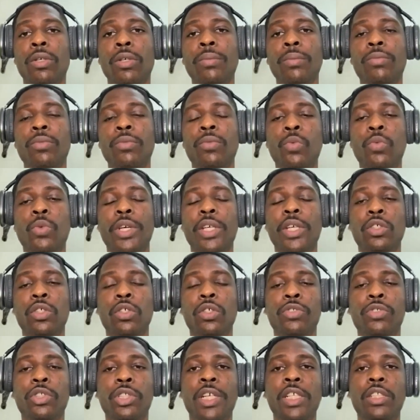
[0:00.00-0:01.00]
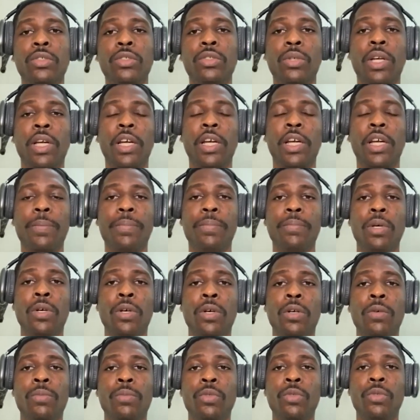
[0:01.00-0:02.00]
ways of trying to hack, we
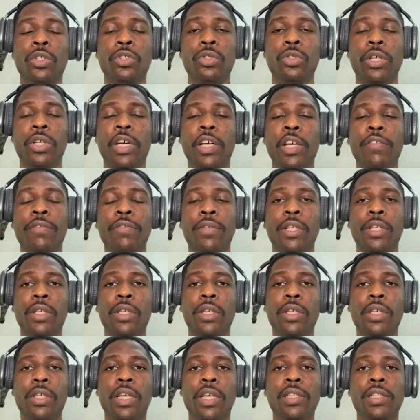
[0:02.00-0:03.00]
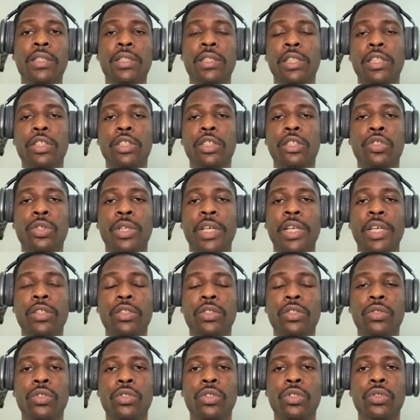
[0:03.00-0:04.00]
also have engineers trying
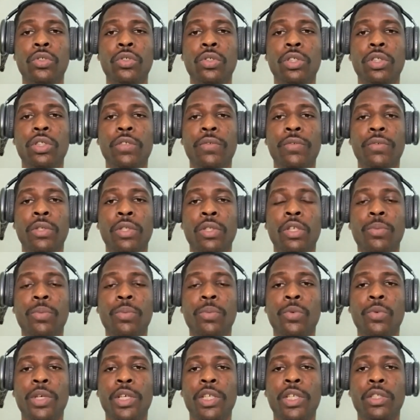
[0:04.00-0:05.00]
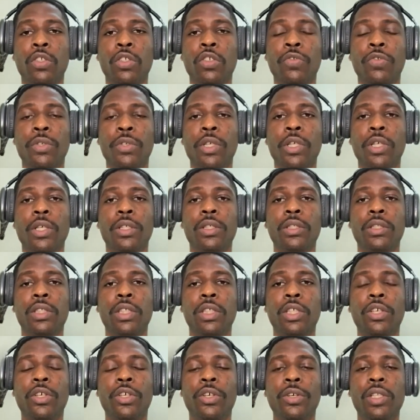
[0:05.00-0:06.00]
to develop ways of
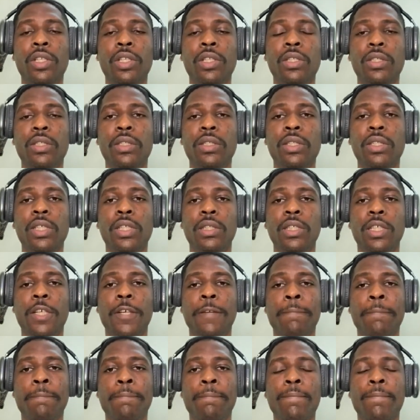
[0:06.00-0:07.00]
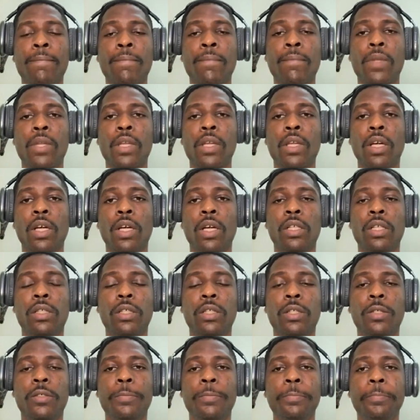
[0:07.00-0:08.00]
securing this data,
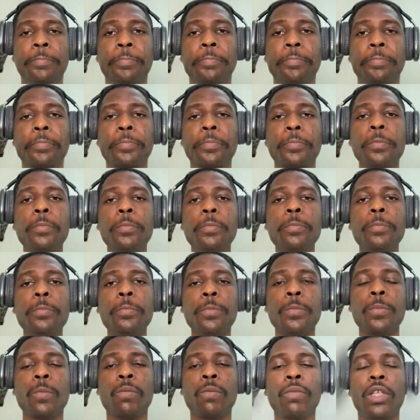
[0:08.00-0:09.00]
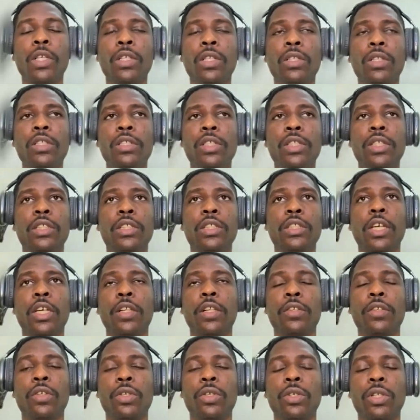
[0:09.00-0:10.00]
and this data
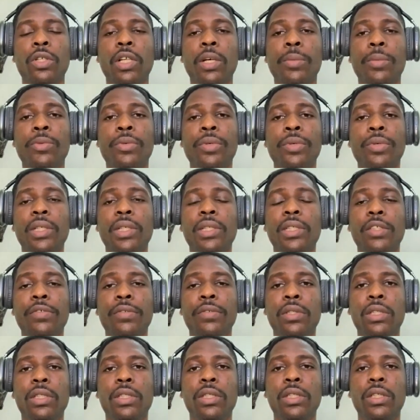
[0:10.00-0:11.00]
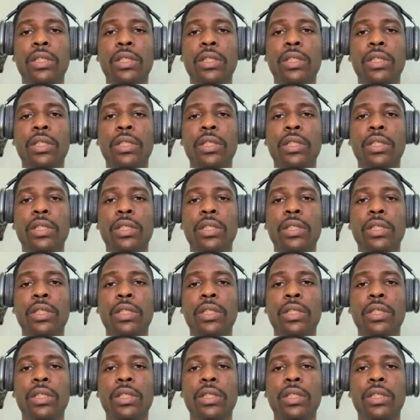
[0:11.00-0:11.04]
collaboratively,